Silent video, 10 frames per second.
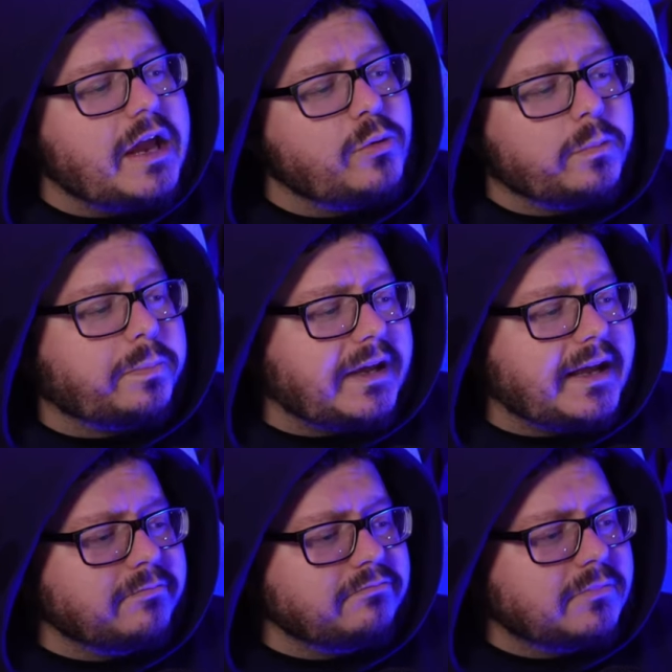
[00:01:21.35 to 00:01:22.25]
will
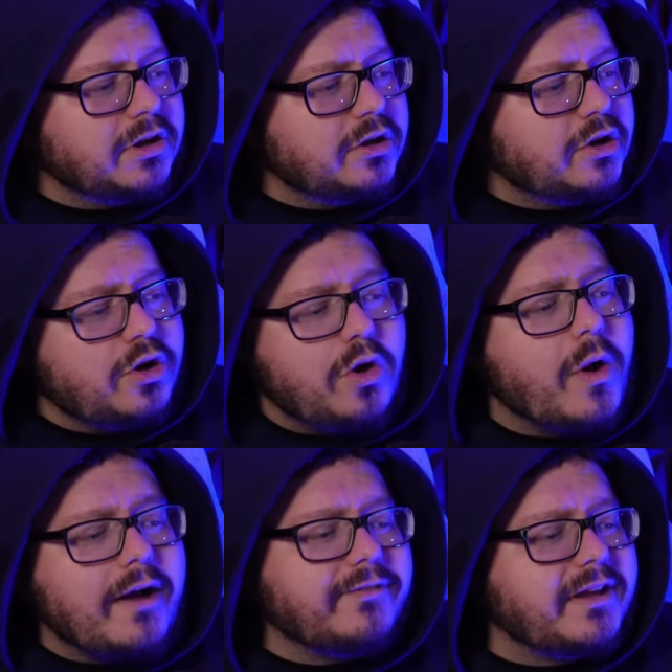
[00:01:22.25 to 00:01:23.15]
blame
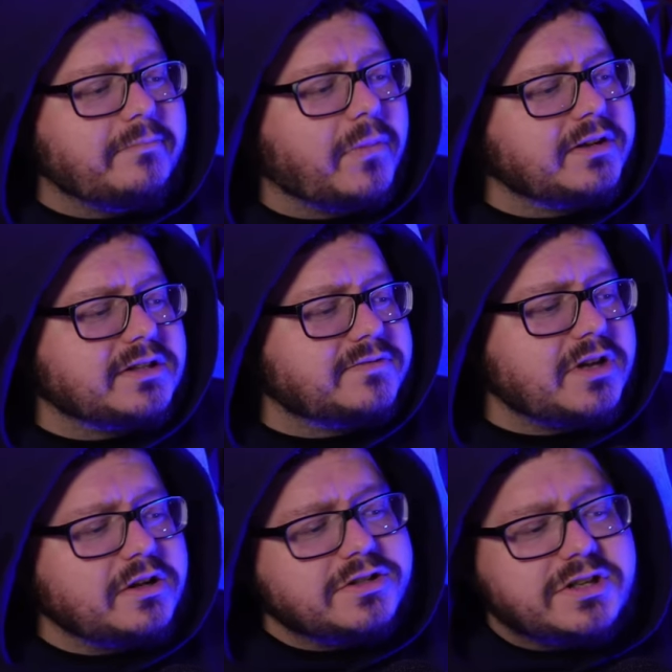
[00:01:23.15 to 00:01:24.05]
whoever he might have
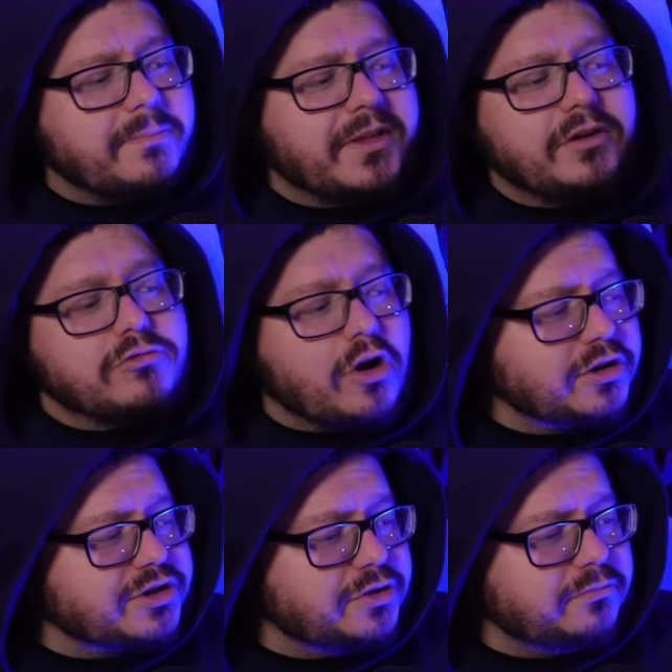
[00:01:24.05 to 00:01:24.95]
done something wrong
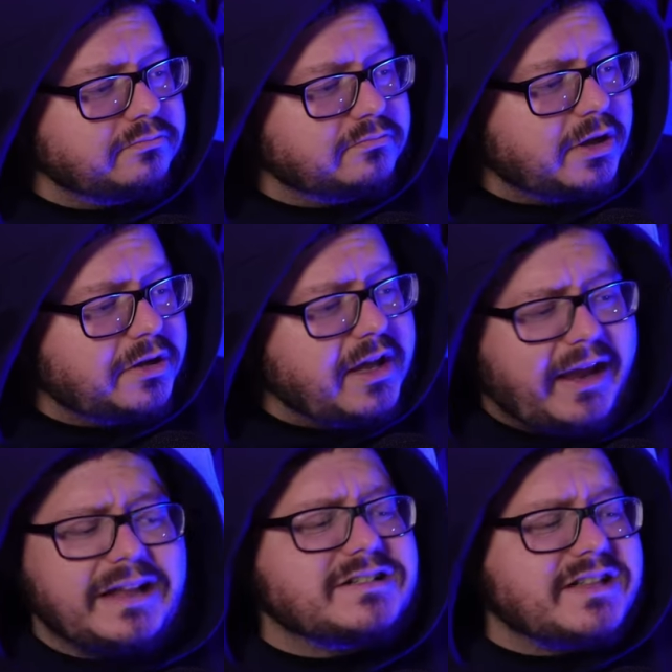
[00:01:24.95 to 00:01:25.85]
to.
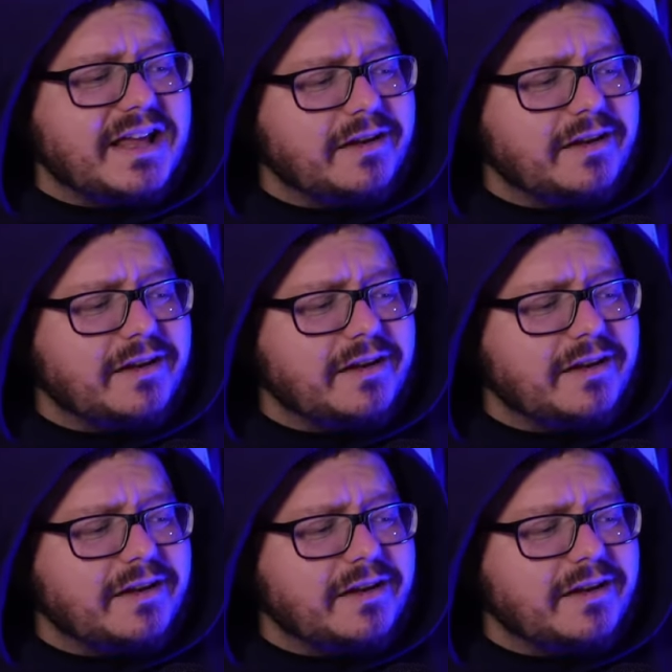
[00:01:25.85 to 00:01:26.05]
It's their